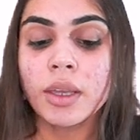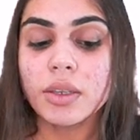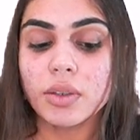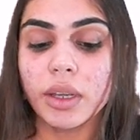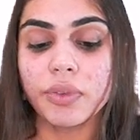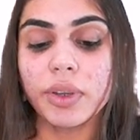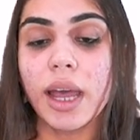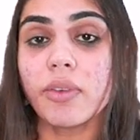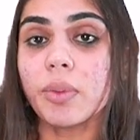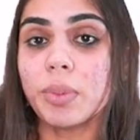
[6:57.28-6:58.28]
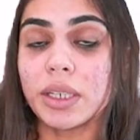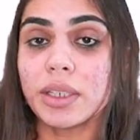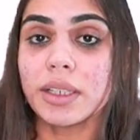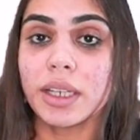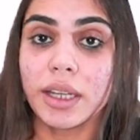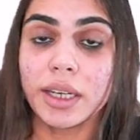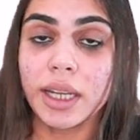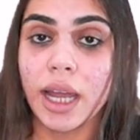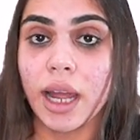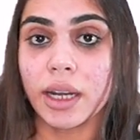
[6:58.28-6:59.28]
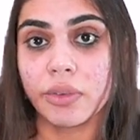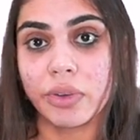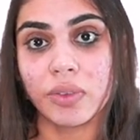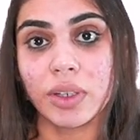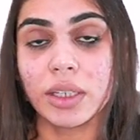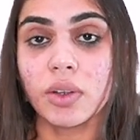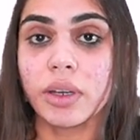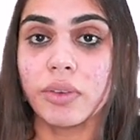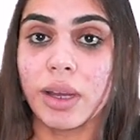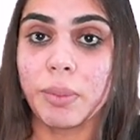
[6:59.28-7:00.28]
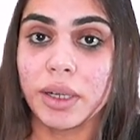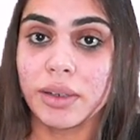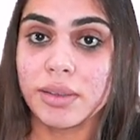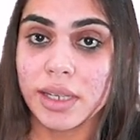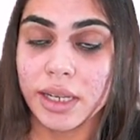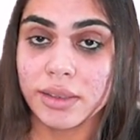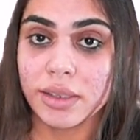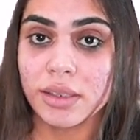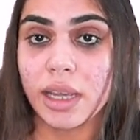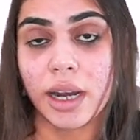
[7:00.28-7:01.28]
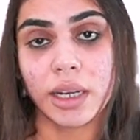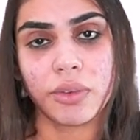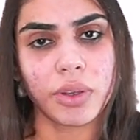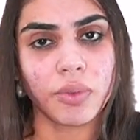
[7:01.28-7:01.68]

So if you have a B.Tech degree and if you have done your environmental sciences and if you